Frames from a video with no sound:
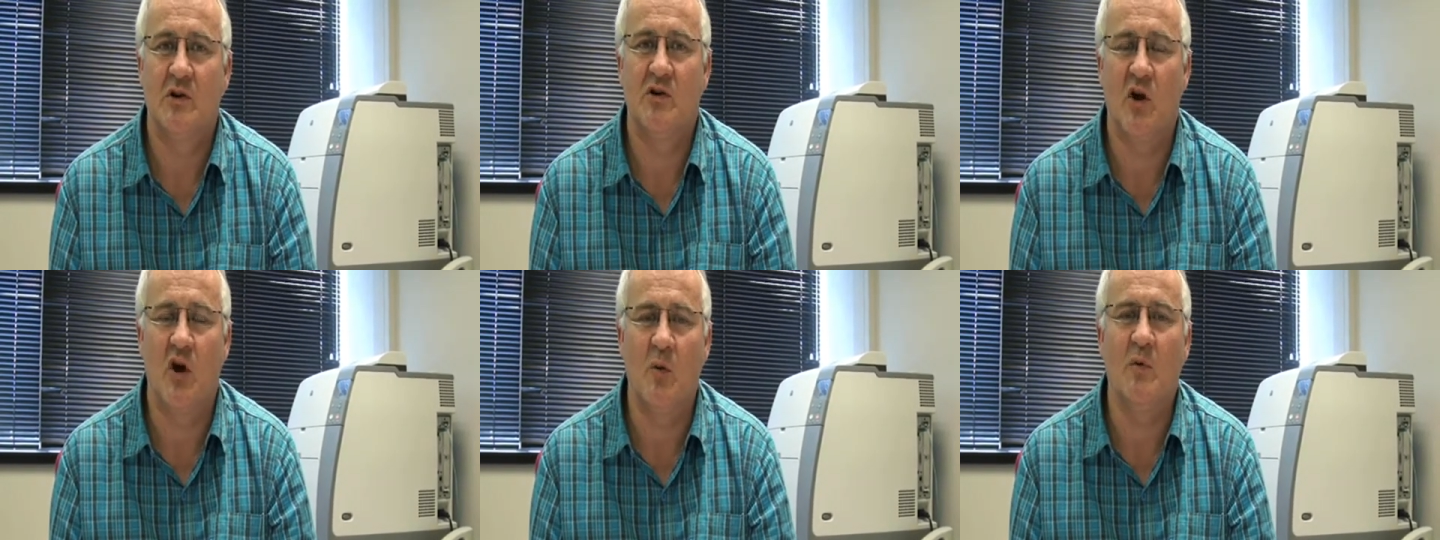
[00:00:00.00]

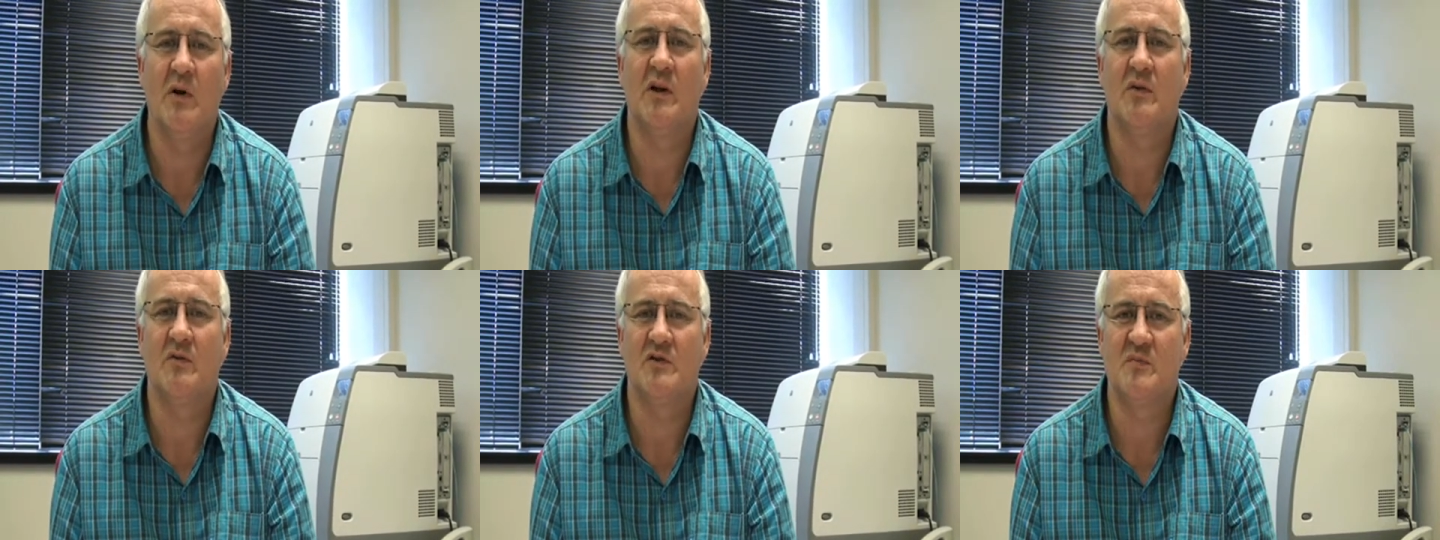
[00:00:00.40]

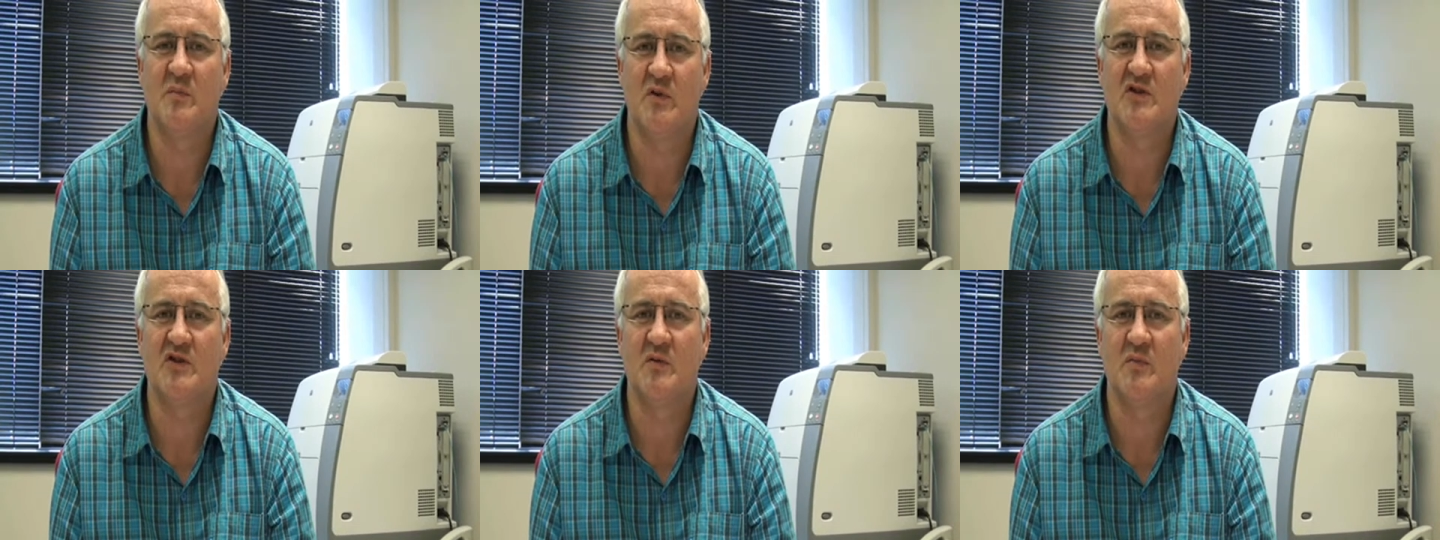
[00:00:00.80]
Globally
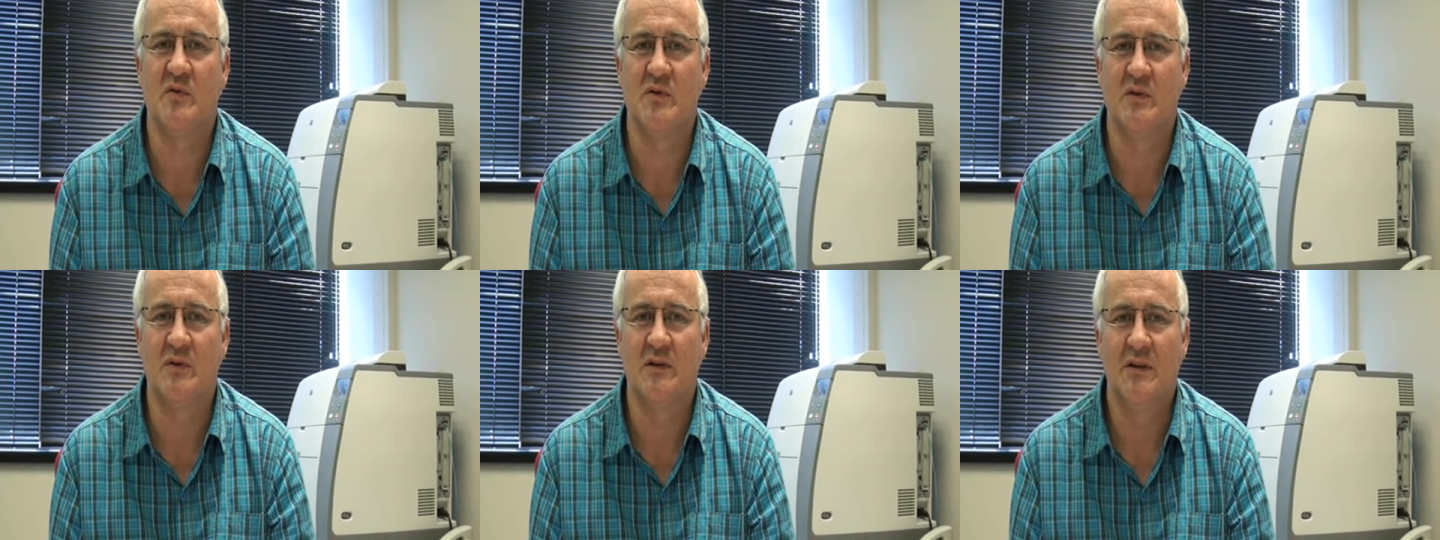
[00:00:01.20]

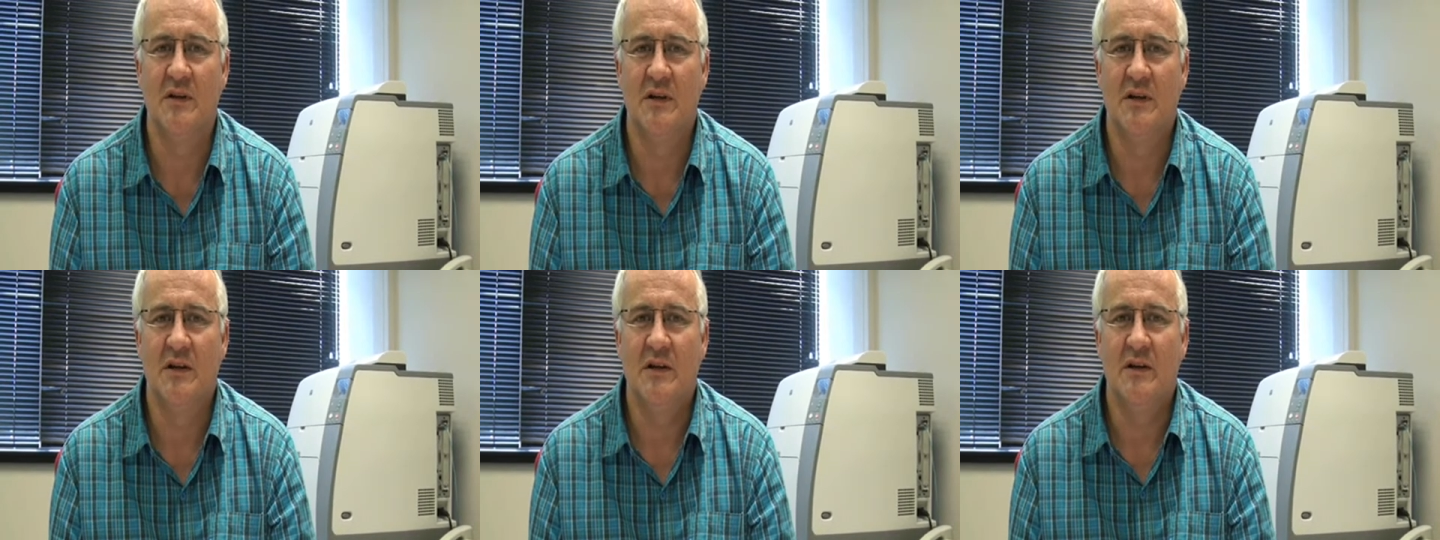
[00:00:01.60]
Responsible
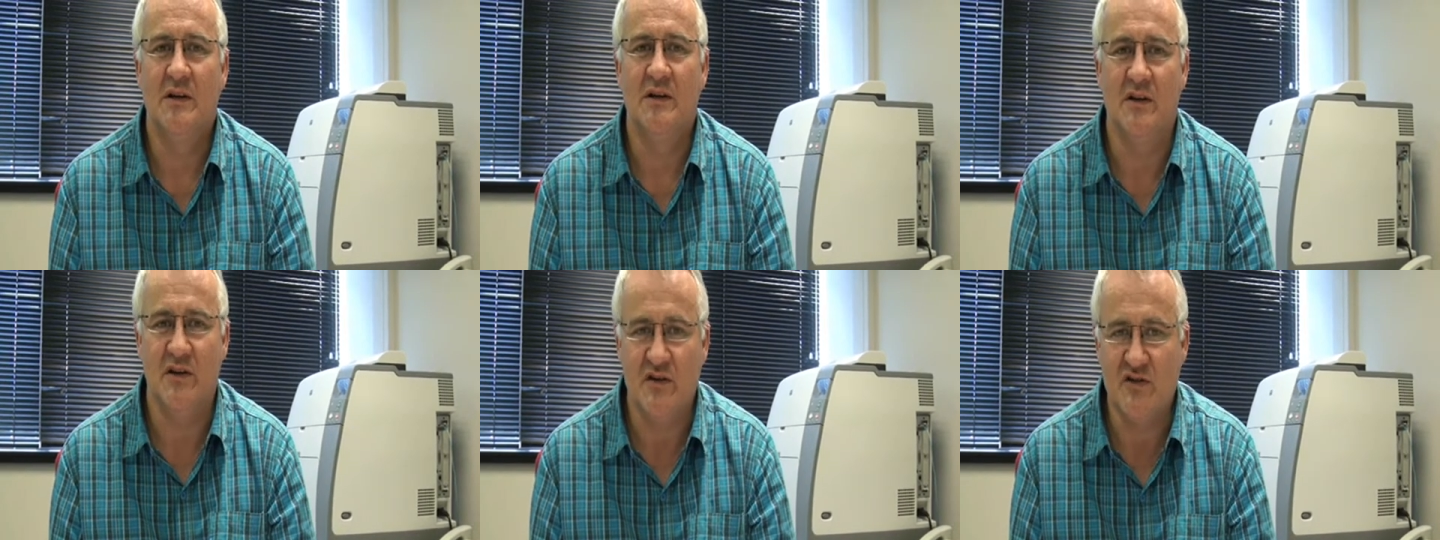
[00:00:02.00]

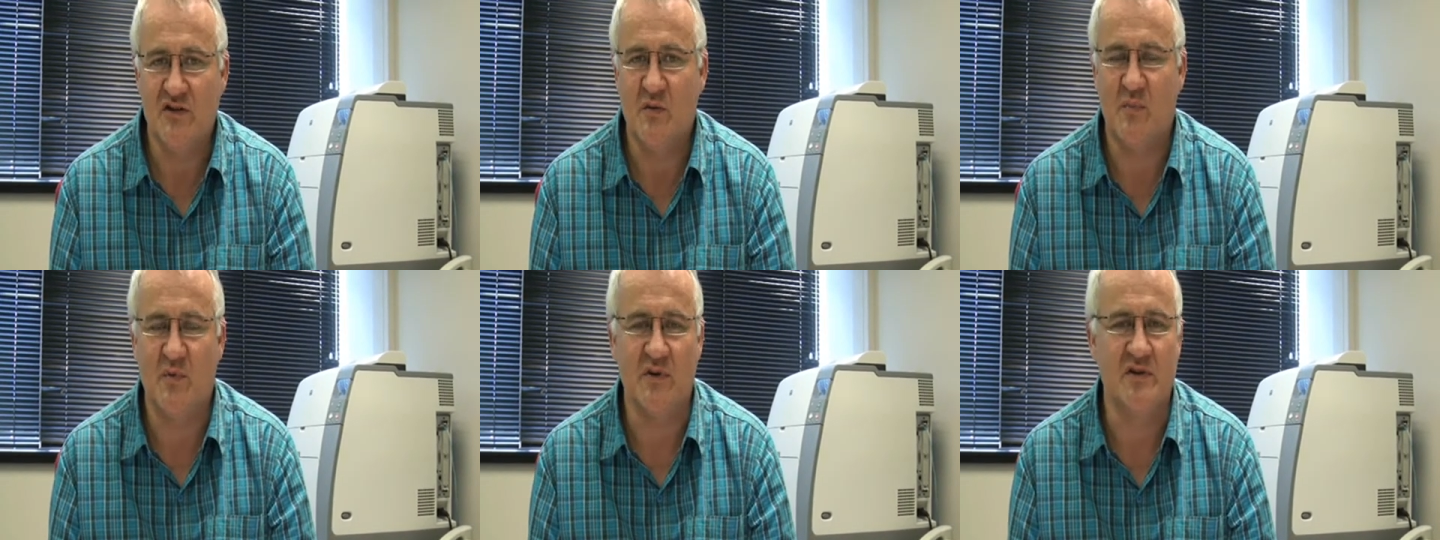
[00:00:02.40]

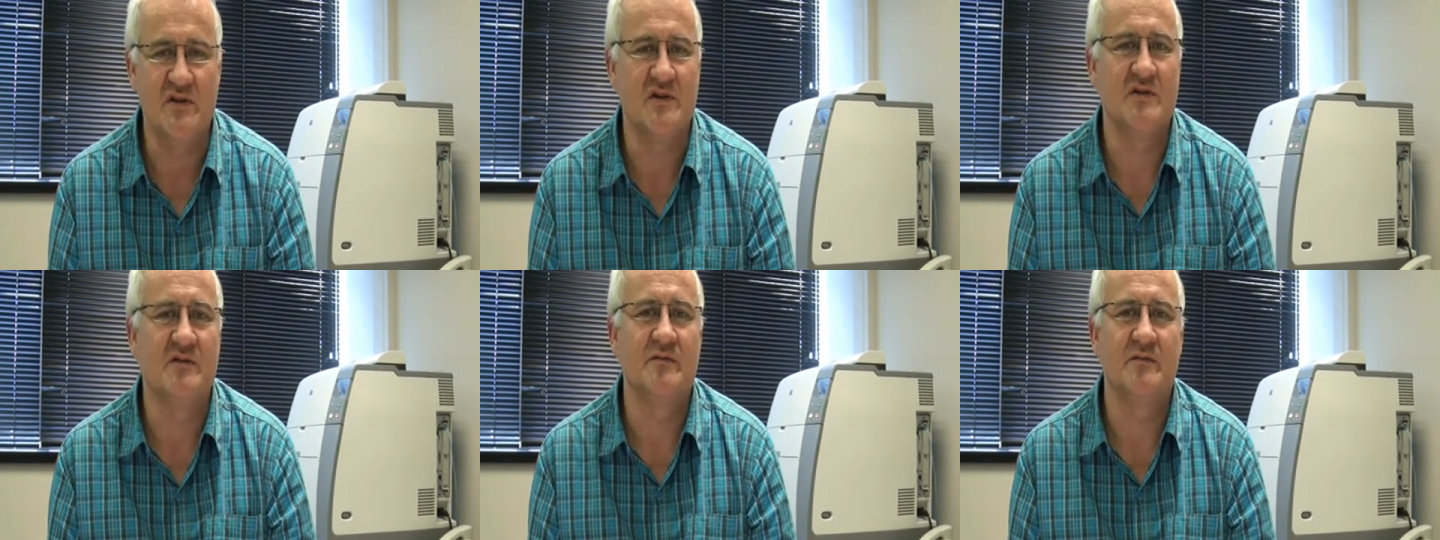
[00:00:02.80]
Leadership
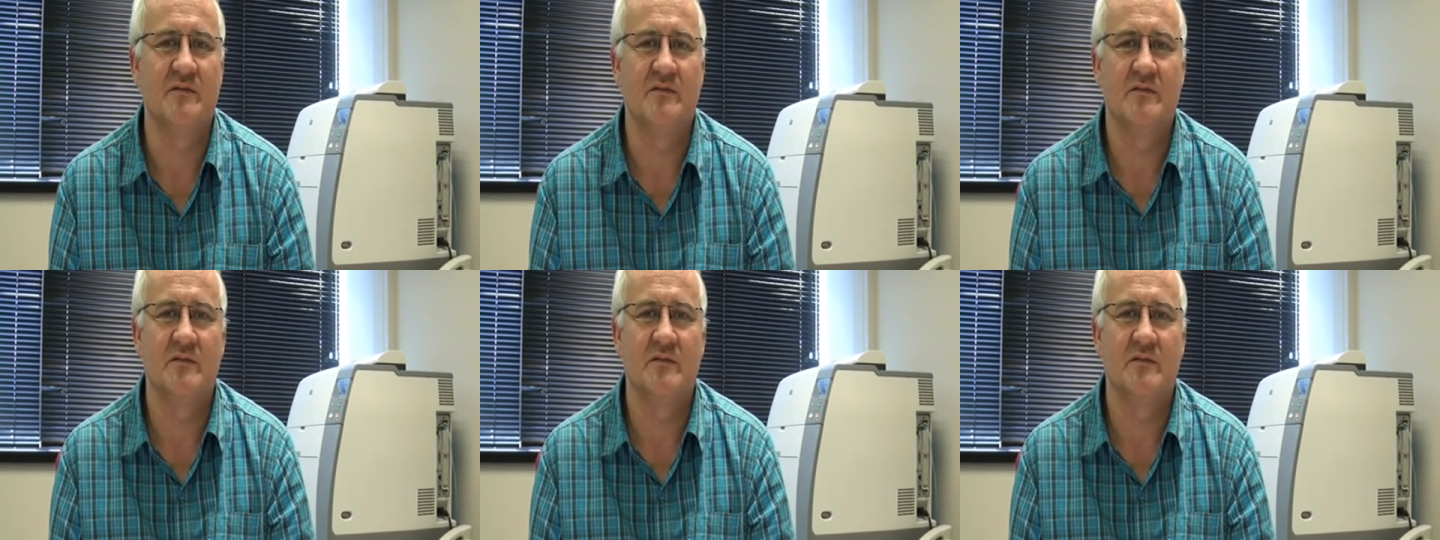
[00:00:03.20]
Initiative.